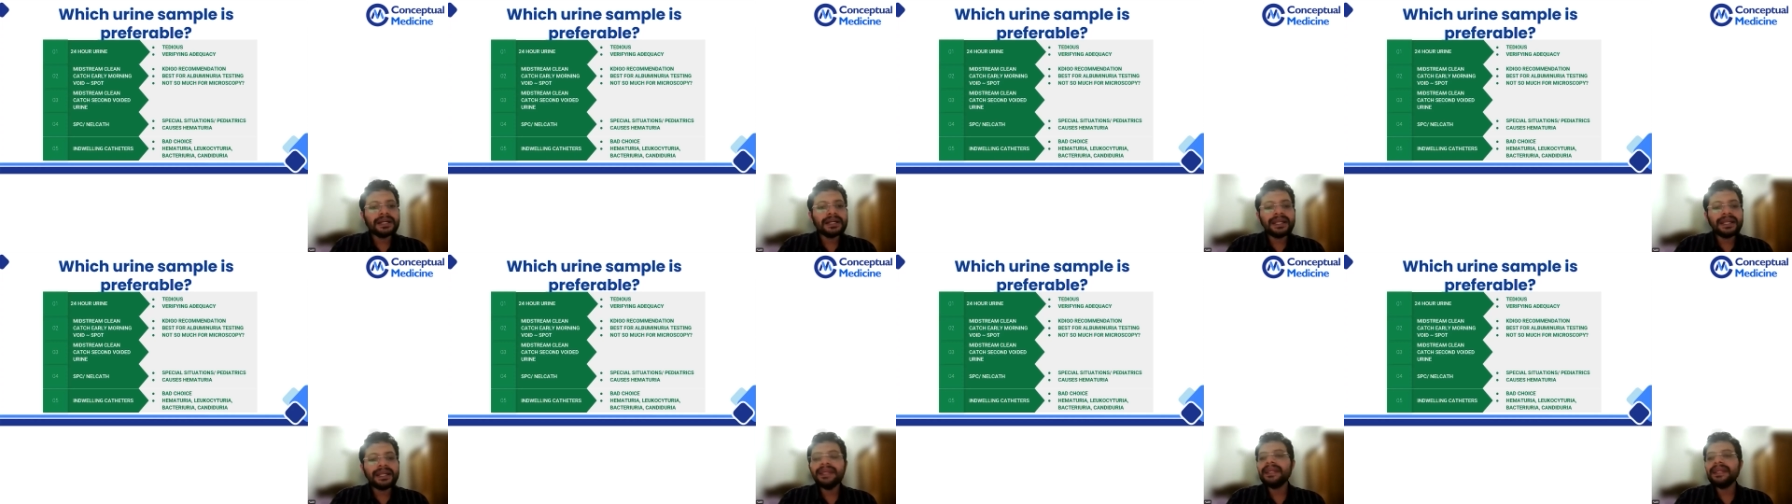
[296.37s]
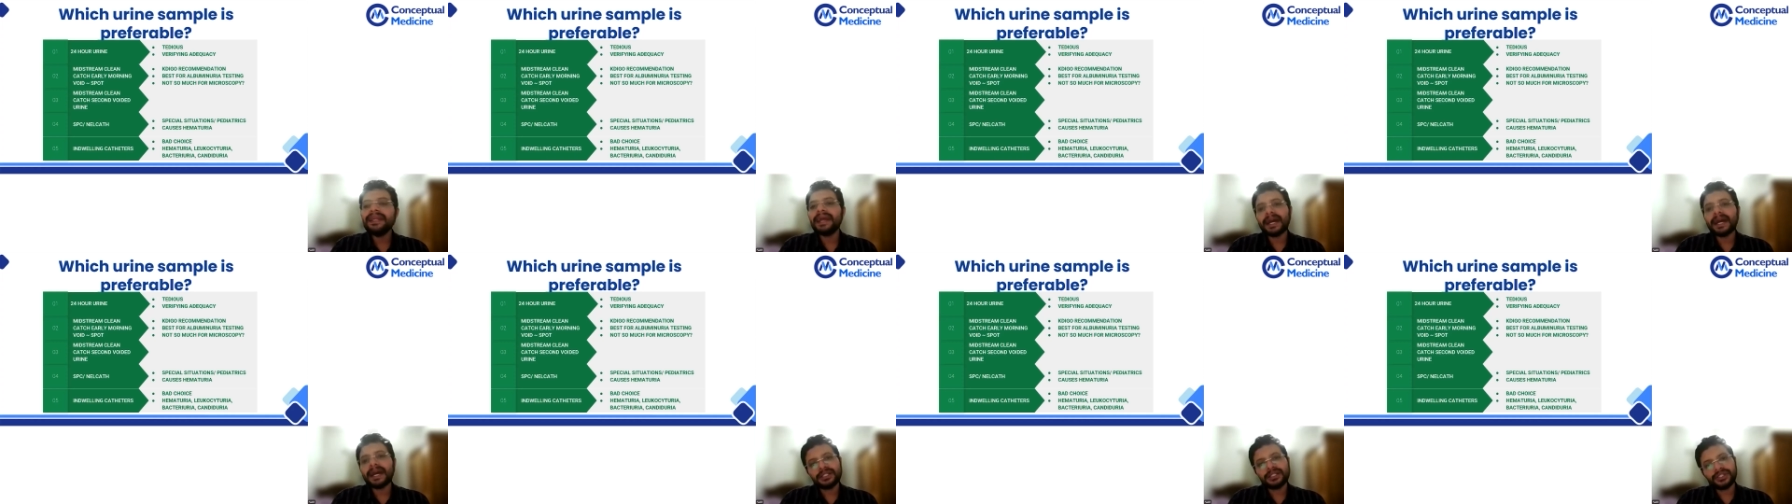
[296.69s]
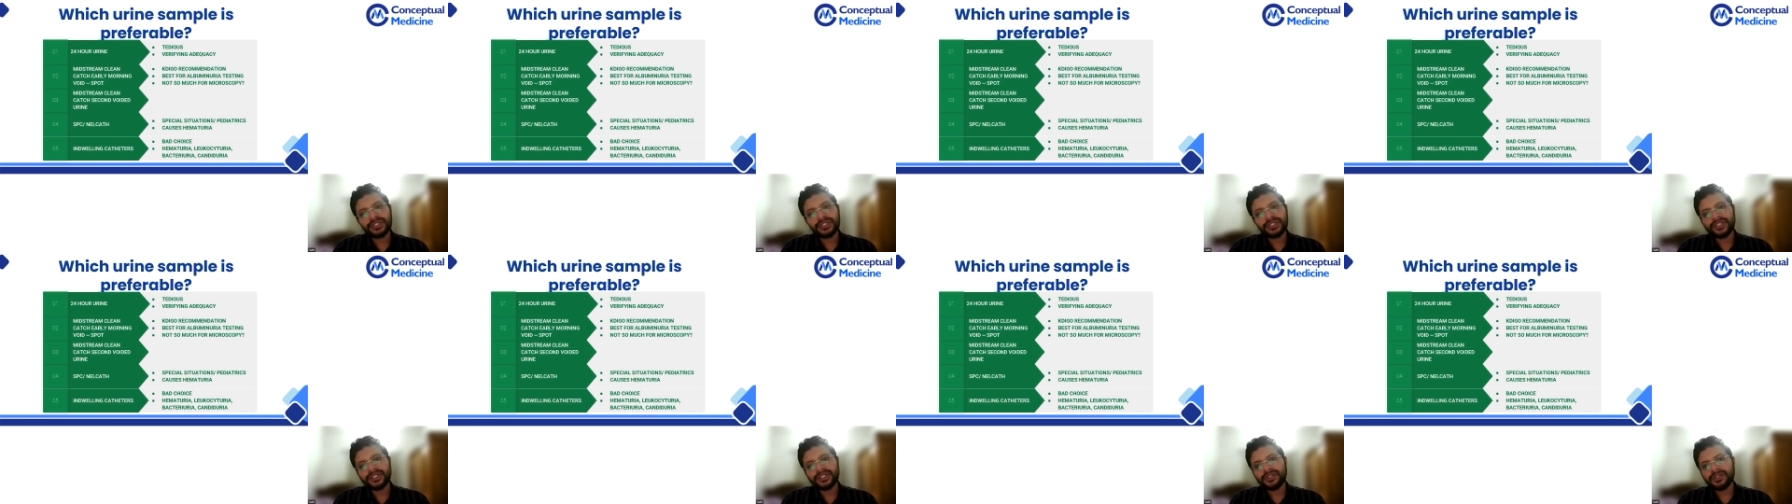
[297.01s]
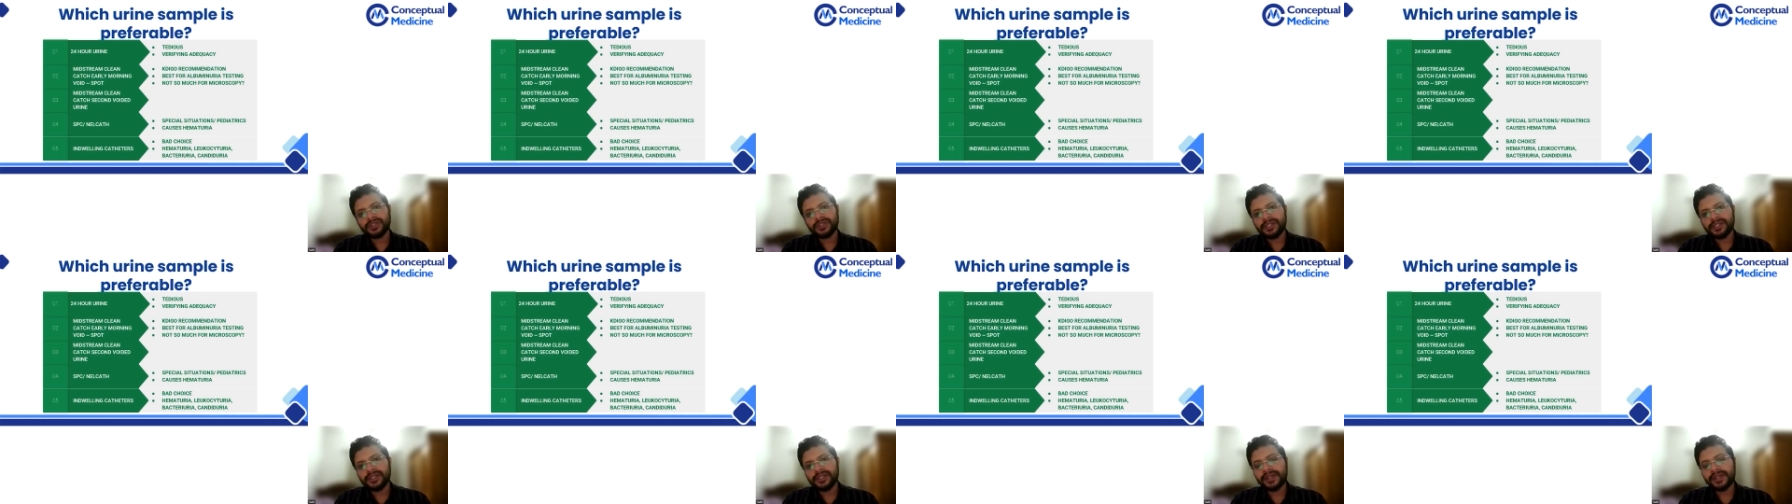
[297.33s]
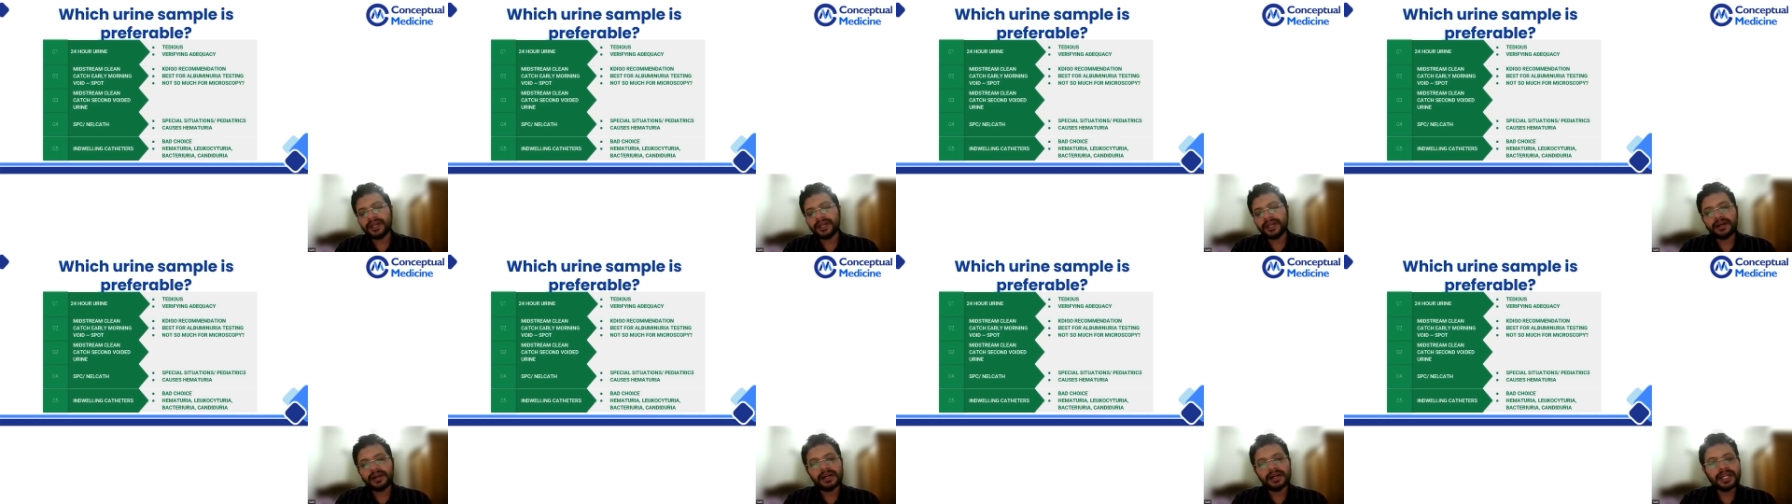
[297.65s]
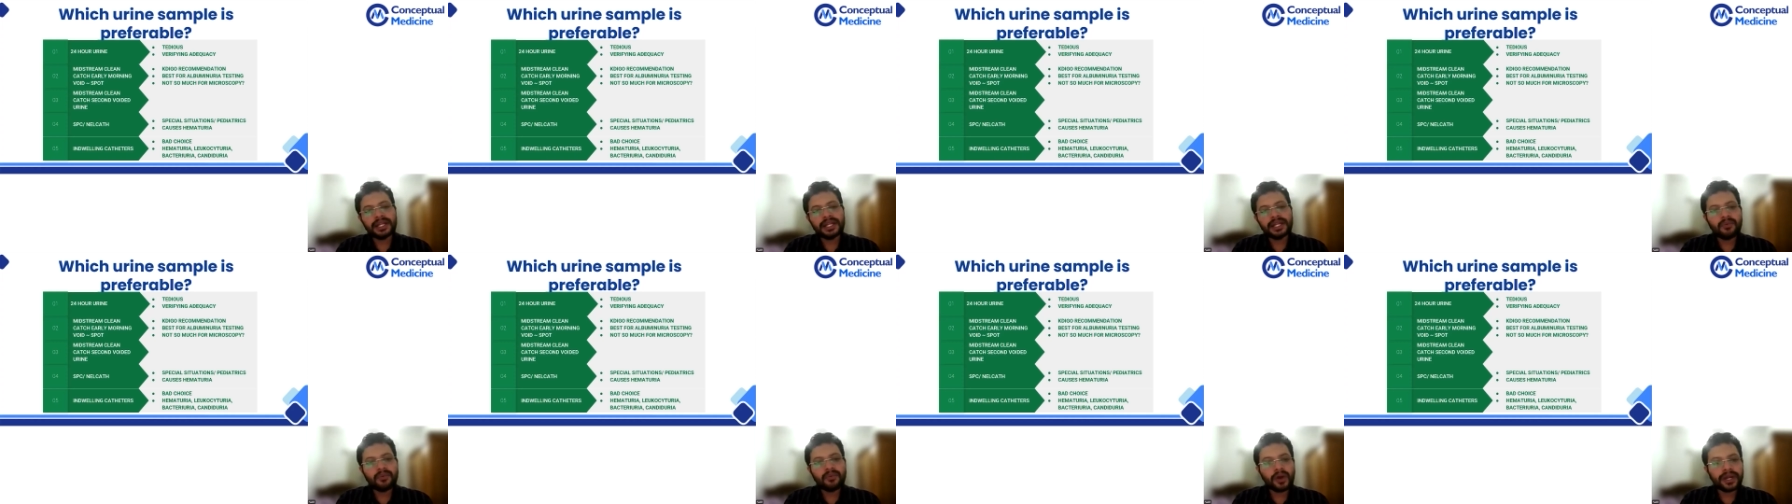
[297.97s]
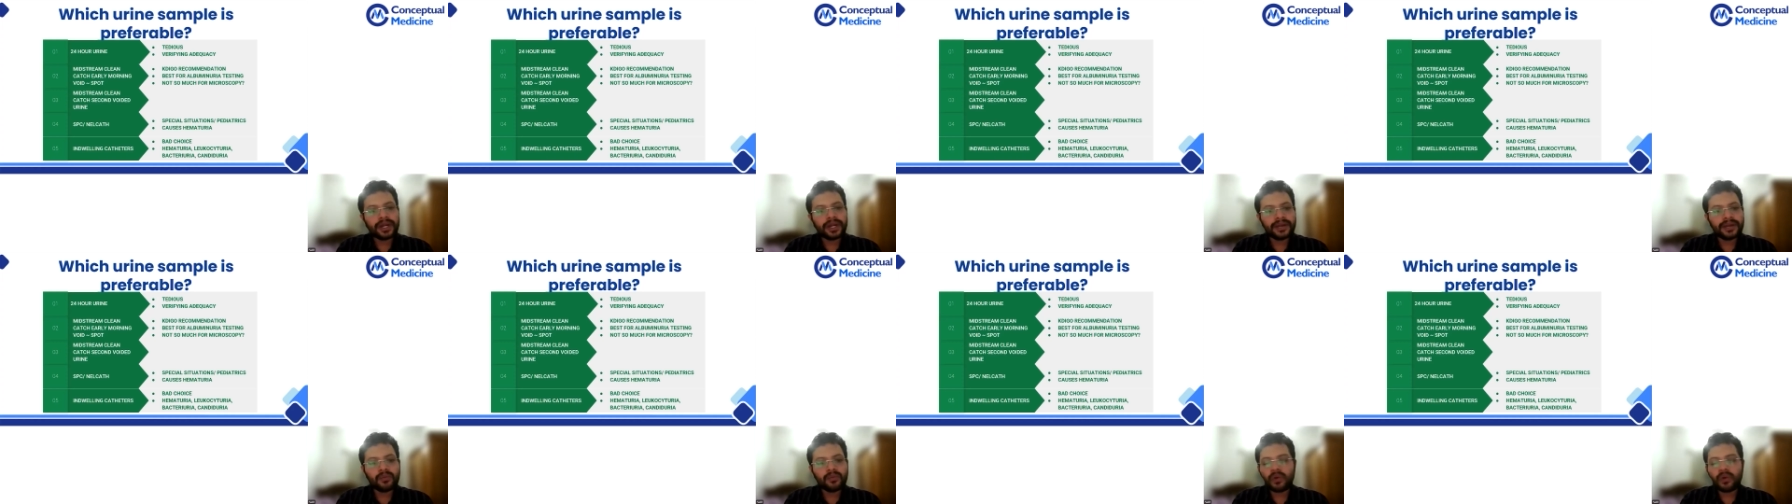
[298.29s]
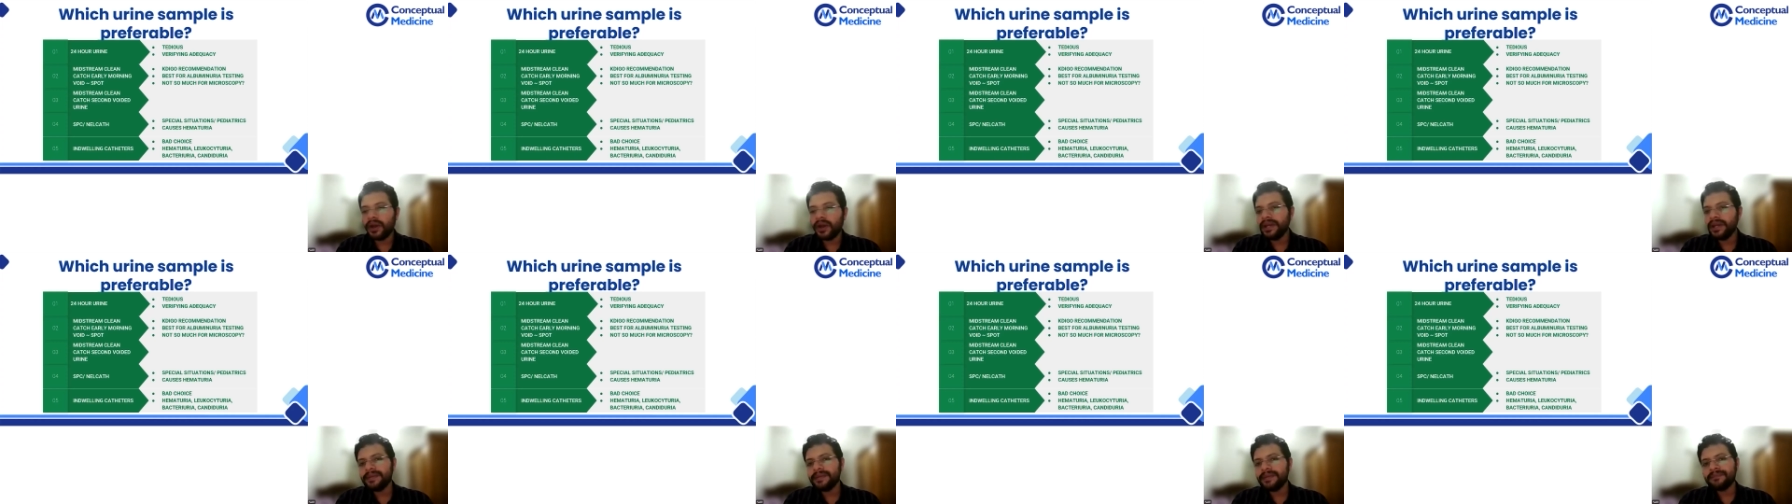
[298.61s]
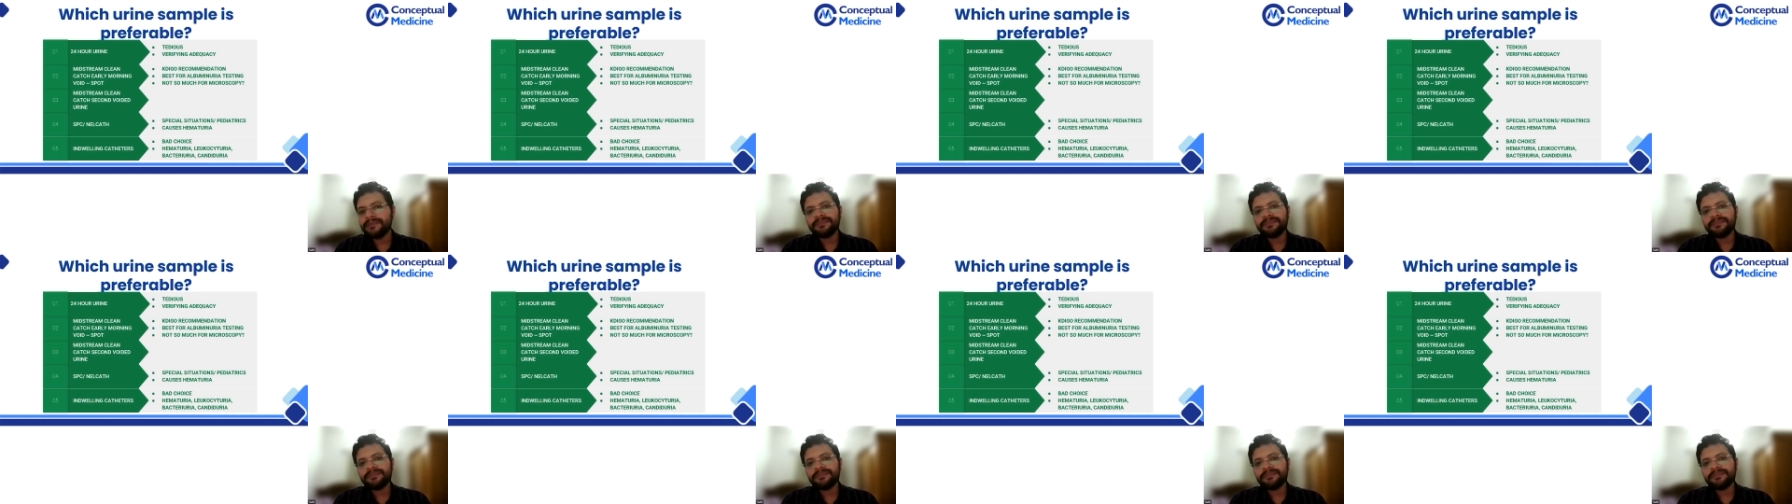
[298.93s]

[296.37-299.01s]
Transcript: clean catch in the early morning void.